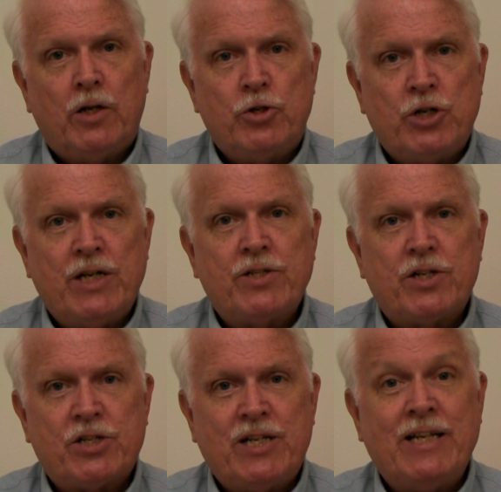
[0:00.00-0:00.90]

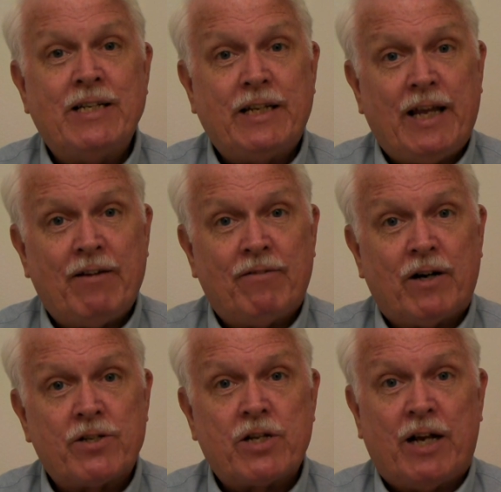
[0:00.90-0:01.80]
Jesus didn't give
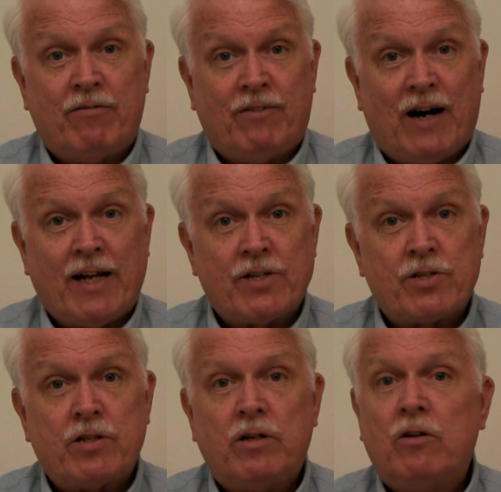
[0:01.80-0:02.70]
us
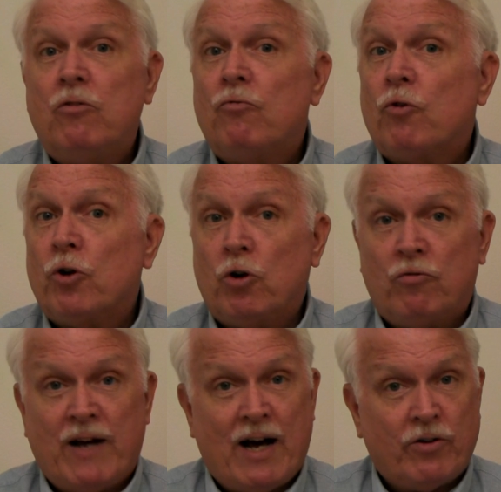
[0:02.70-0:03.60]
advice for
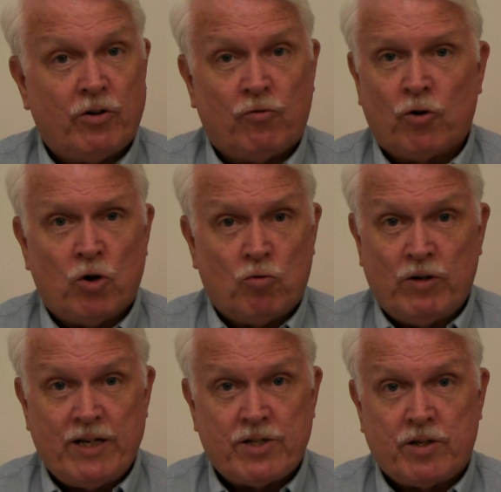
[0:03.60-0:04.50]
no value, for no
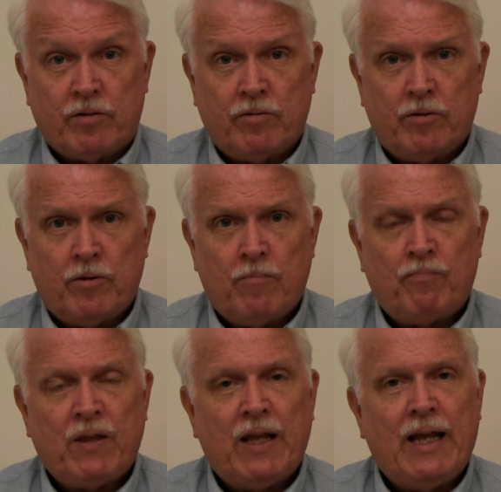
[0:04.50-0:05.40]
reason.
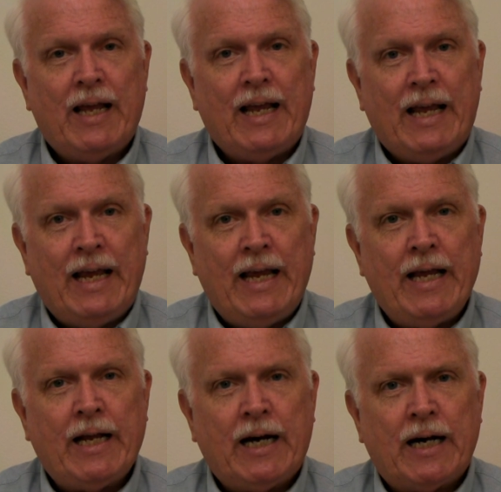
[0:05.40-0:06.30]

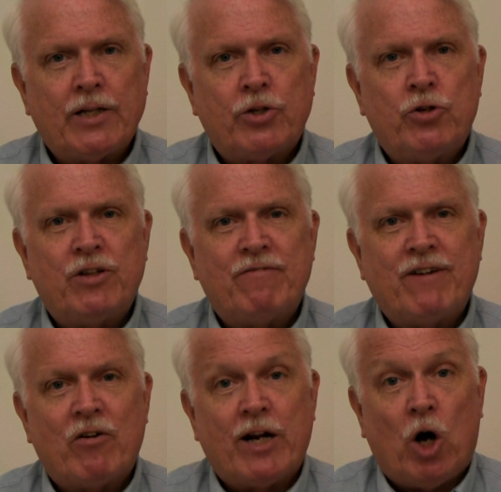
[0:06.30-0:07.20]
He cut to the
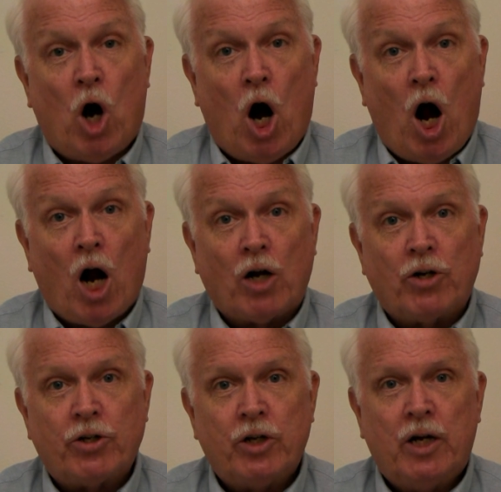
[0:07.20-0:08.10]
very
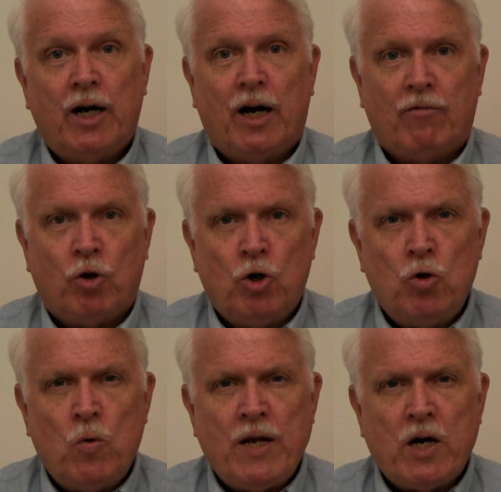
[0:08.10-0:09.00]
heart of
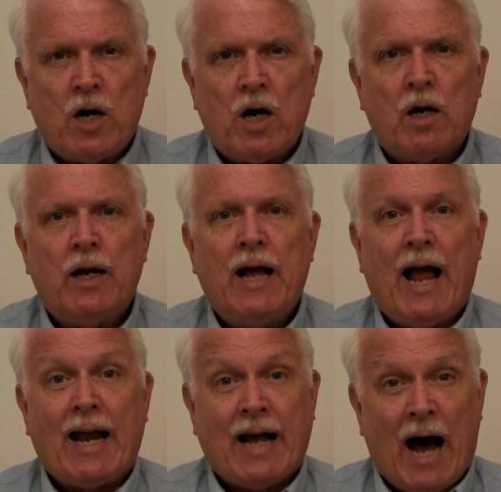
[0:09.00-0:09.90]
who we are
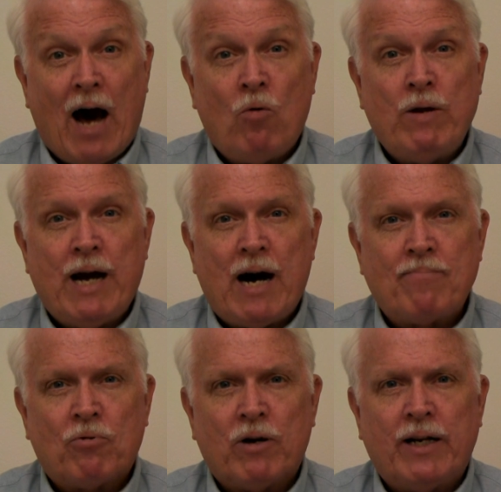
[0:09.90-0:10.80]
and how we
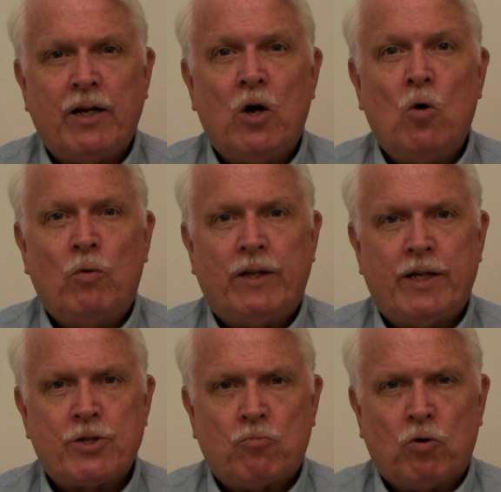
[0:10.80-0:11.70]
operate with
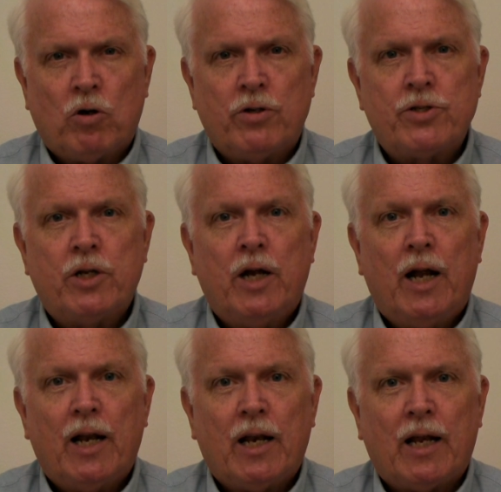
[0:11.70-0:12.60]
his words,
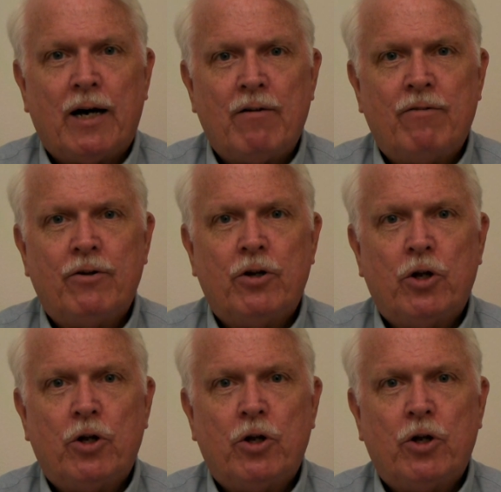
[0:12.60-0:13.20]
love